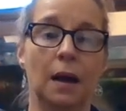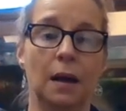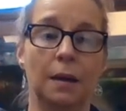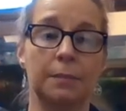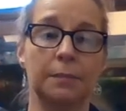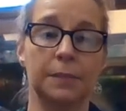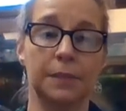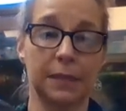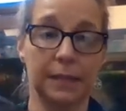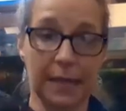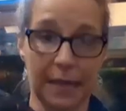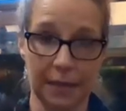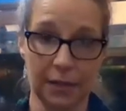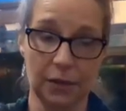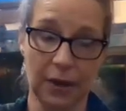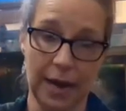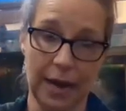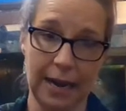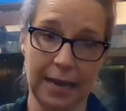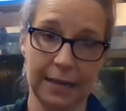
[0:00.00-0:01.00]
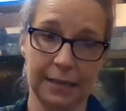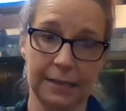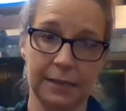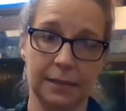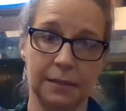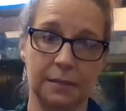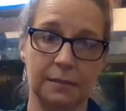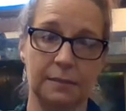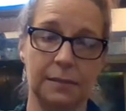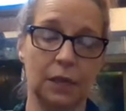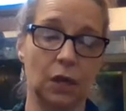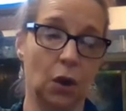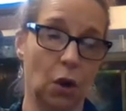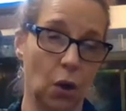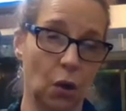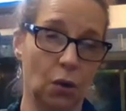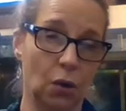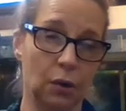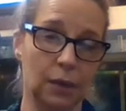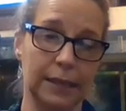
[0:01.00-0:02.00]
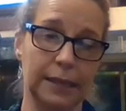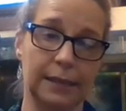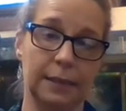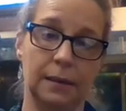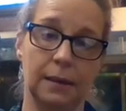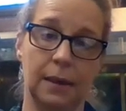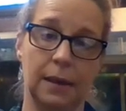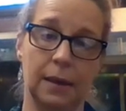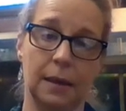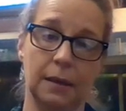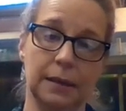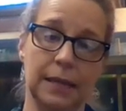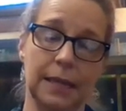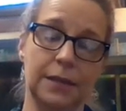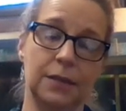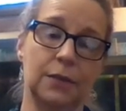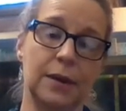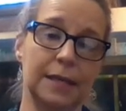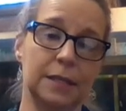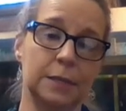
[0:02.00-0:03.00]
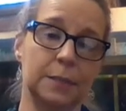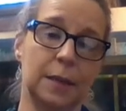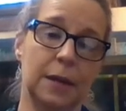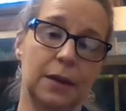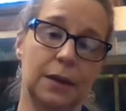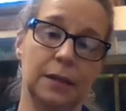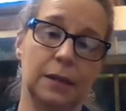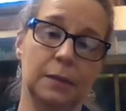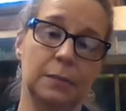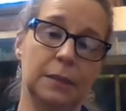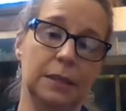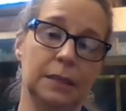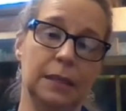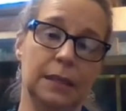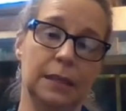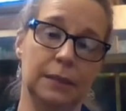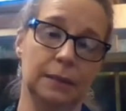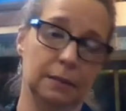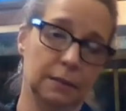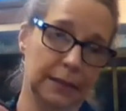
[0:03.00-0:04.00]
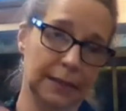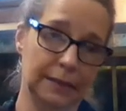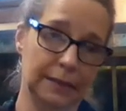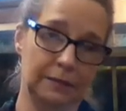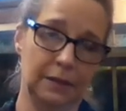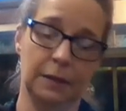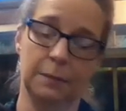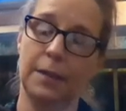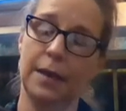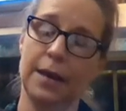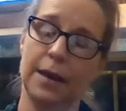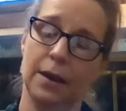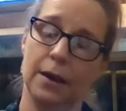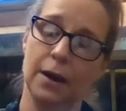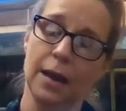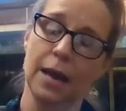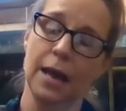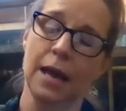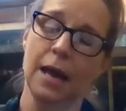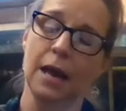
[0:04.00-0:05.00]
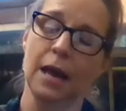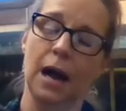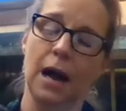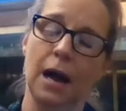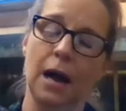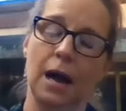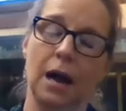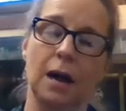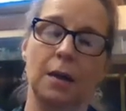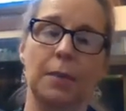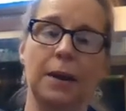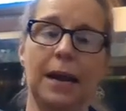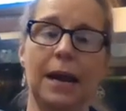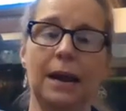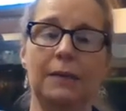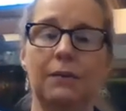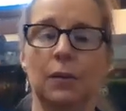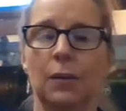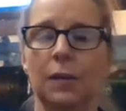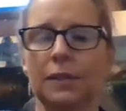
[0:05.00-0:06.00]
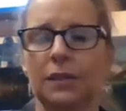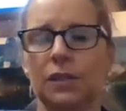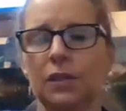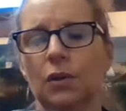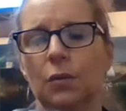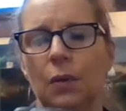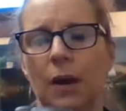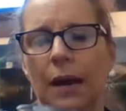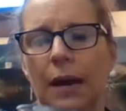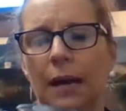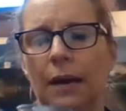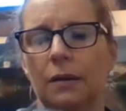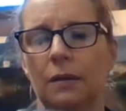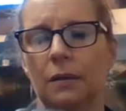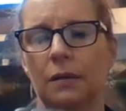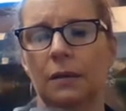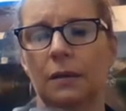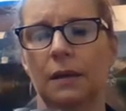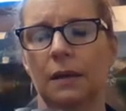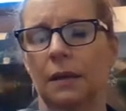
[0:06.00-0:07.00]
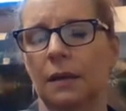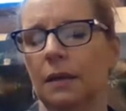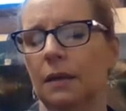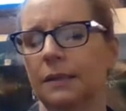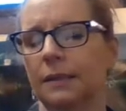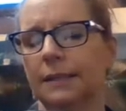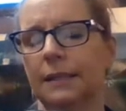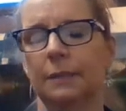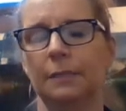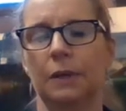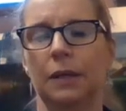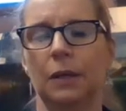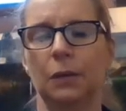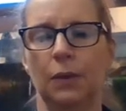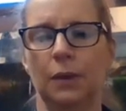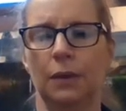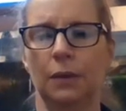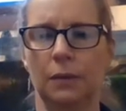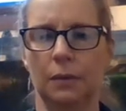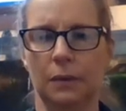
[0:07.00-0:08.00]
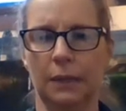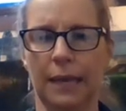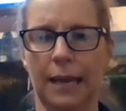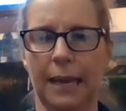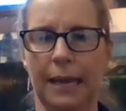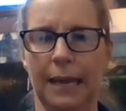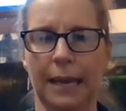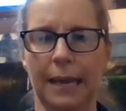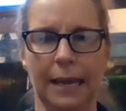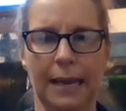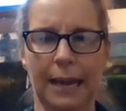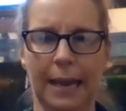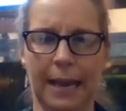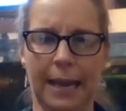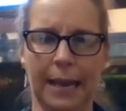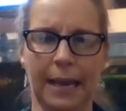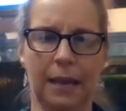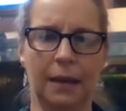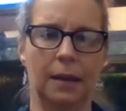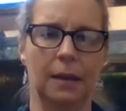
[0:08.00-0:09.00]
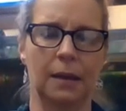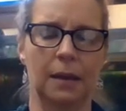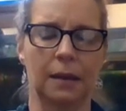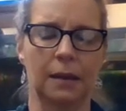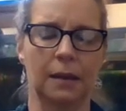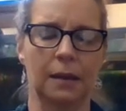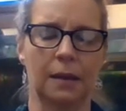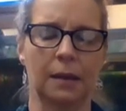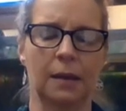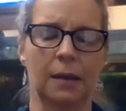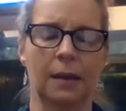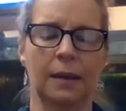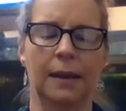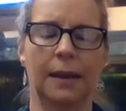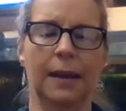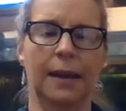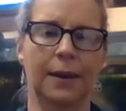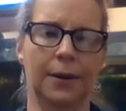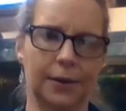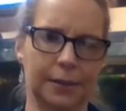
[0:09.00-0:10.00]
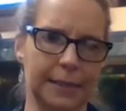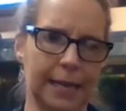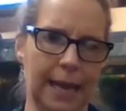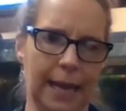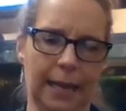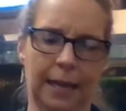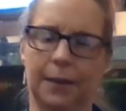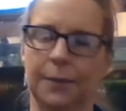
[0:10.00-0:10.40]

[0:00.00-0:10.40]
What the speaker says: to lay their eggs, dig a hole and lay their eggs, bury them, and then leave them there. But every once in a while, Slippy will lay an egg in her tank.